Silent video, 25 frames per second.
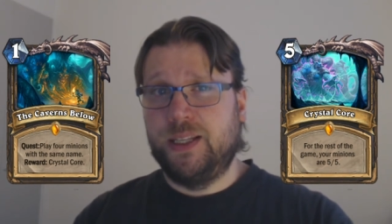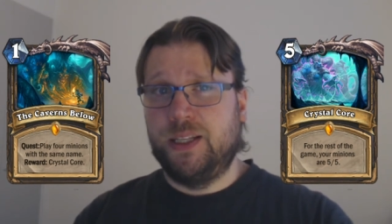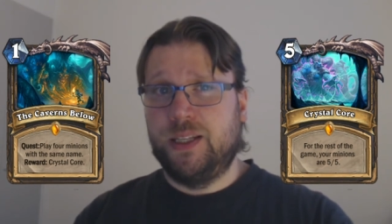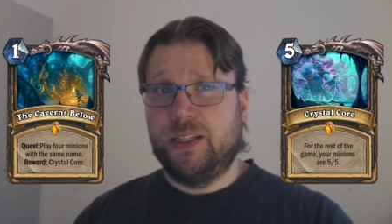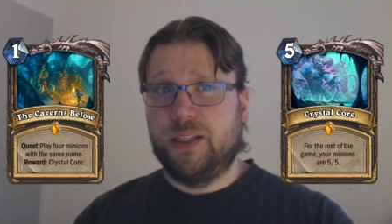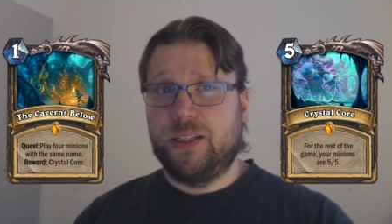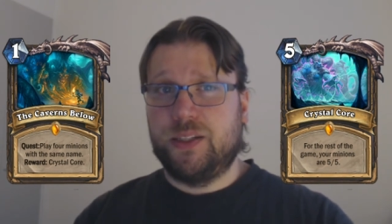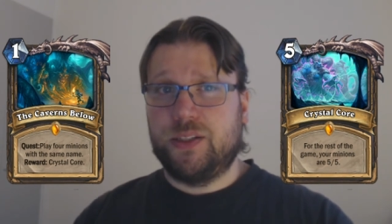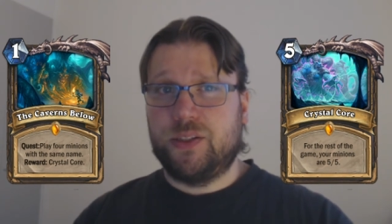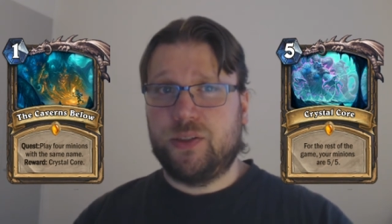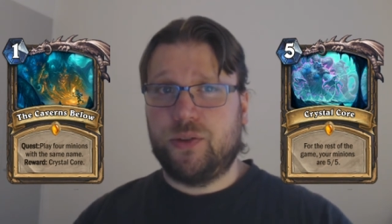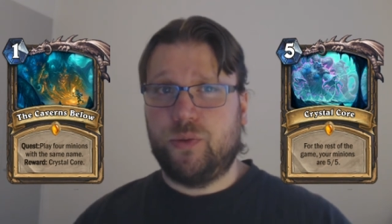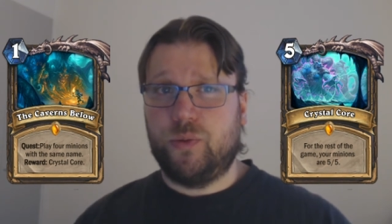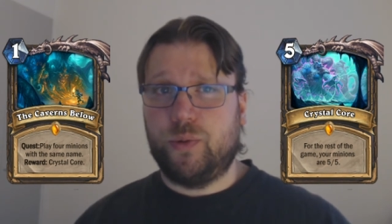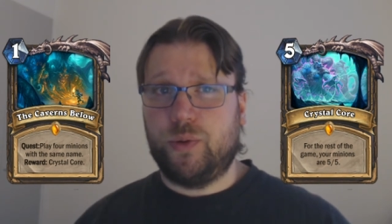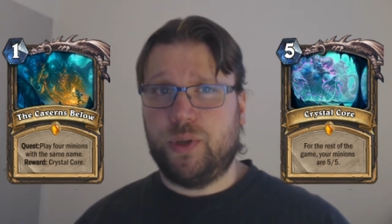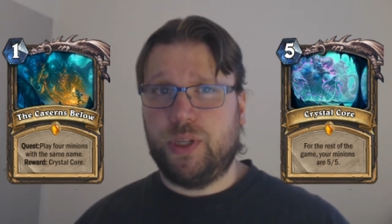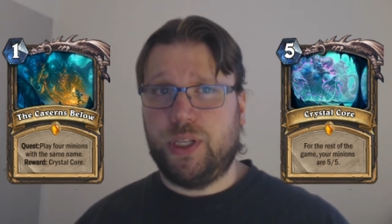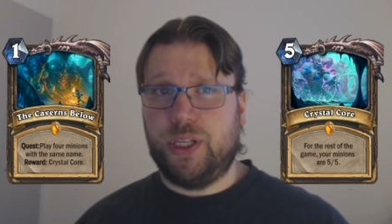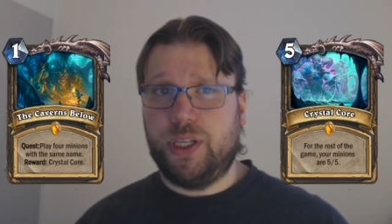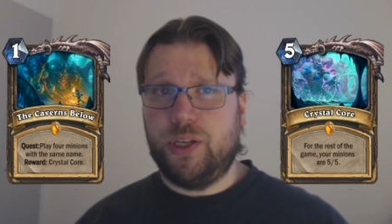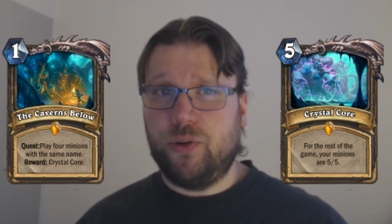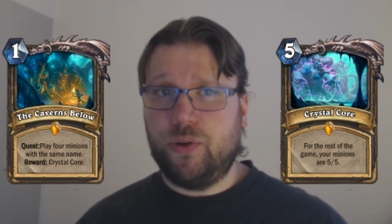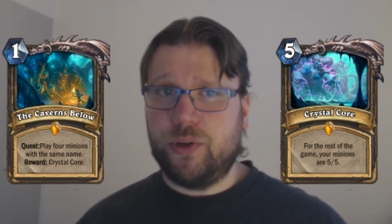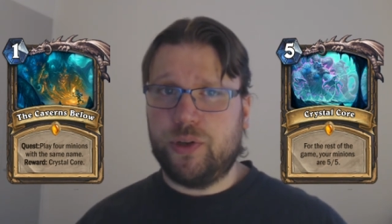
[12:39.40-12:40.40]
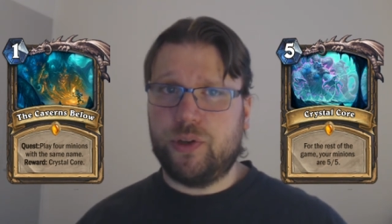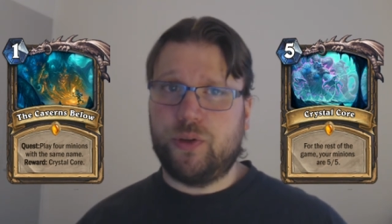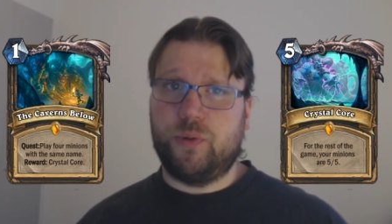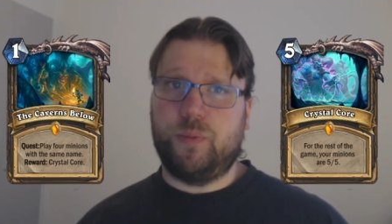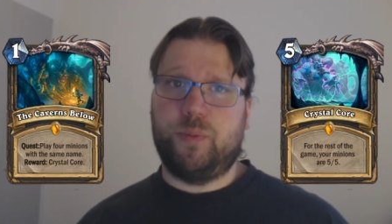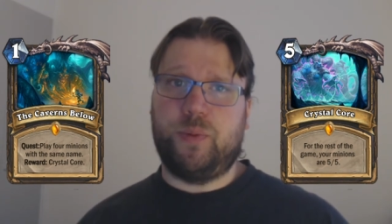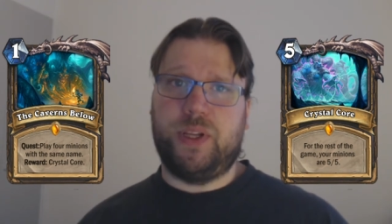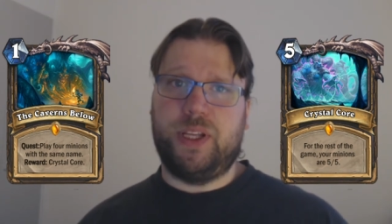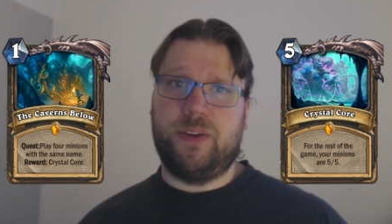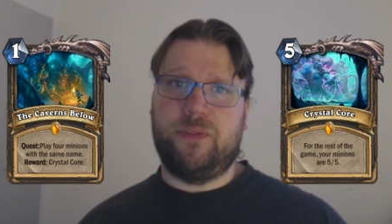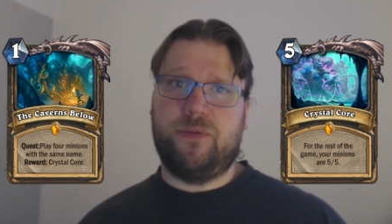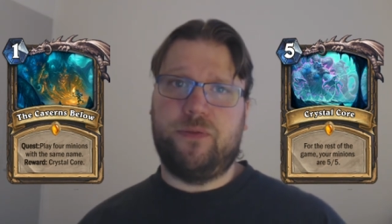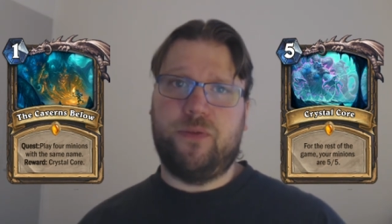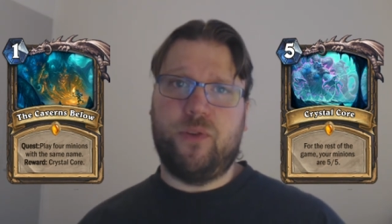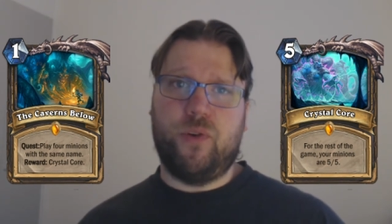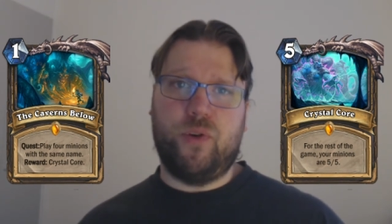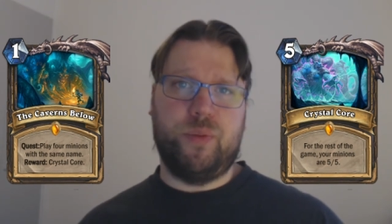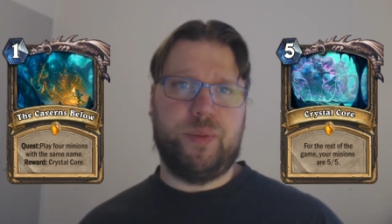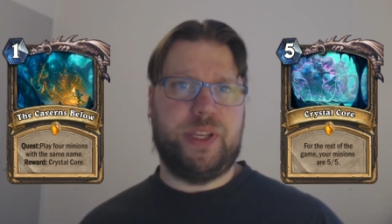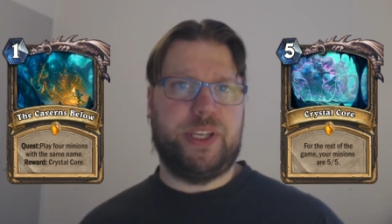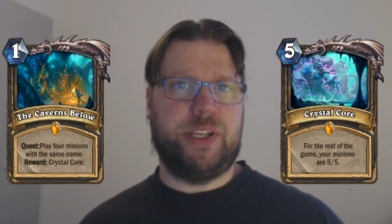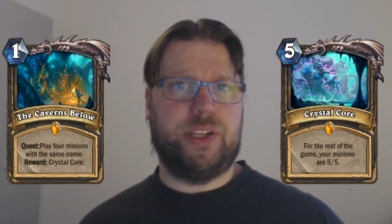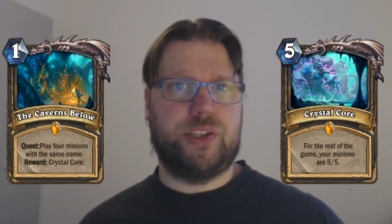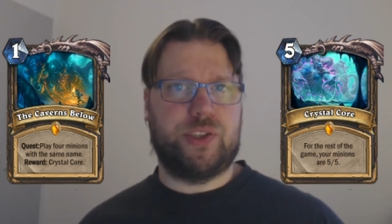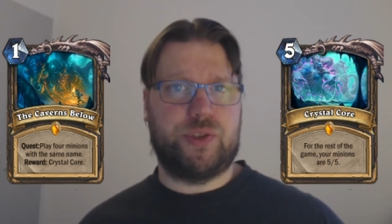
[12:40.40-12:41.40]
So in order to play four
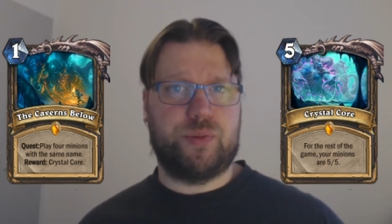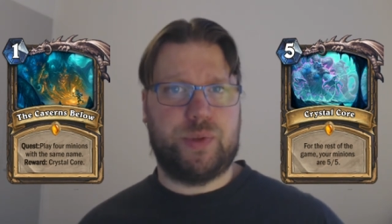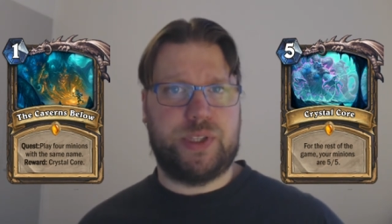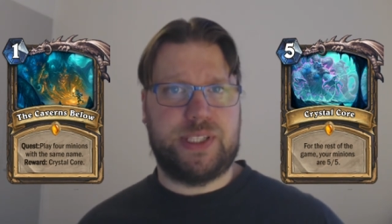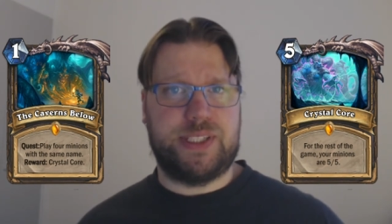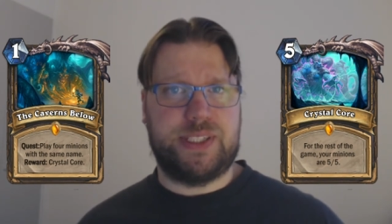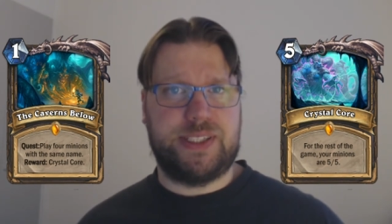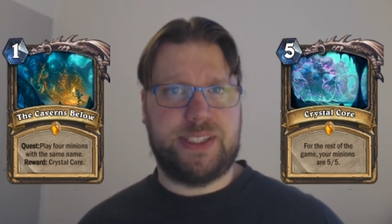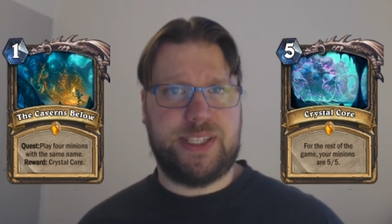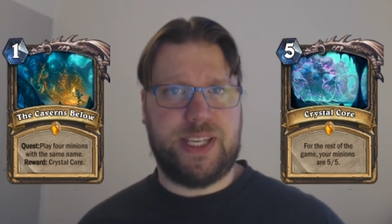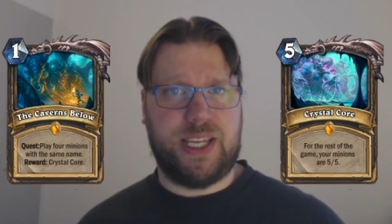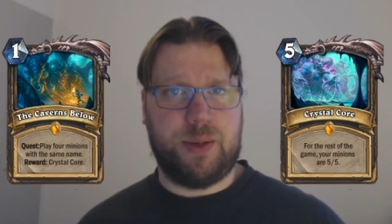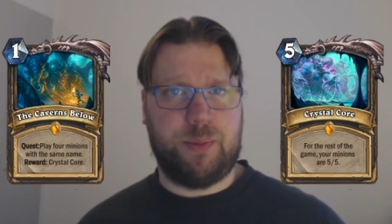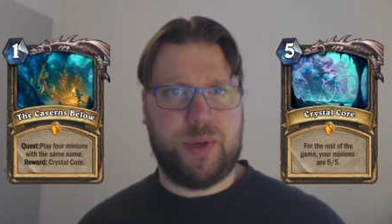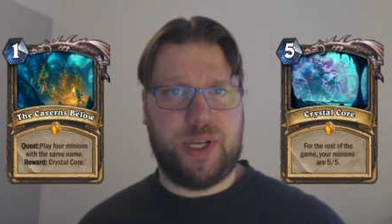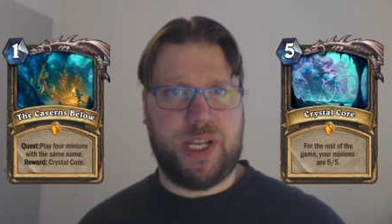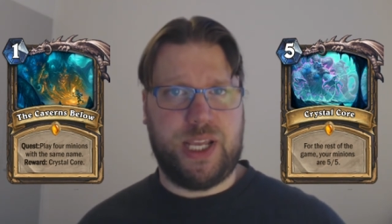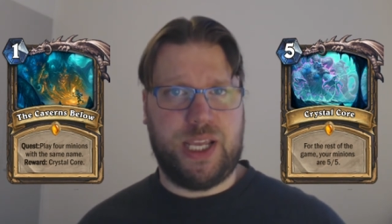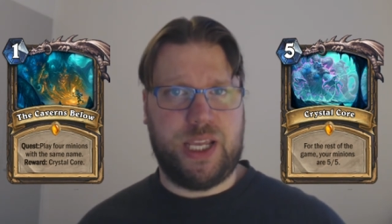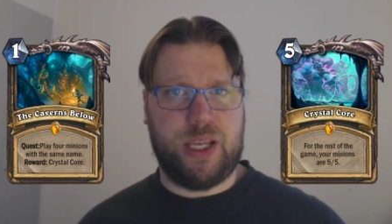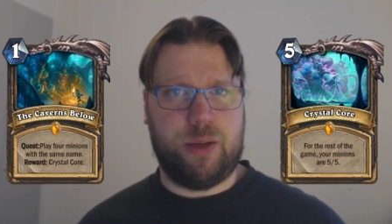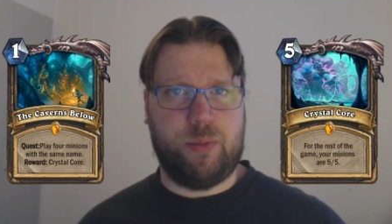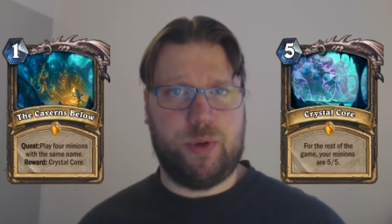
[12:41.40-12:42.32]
minions with the same name,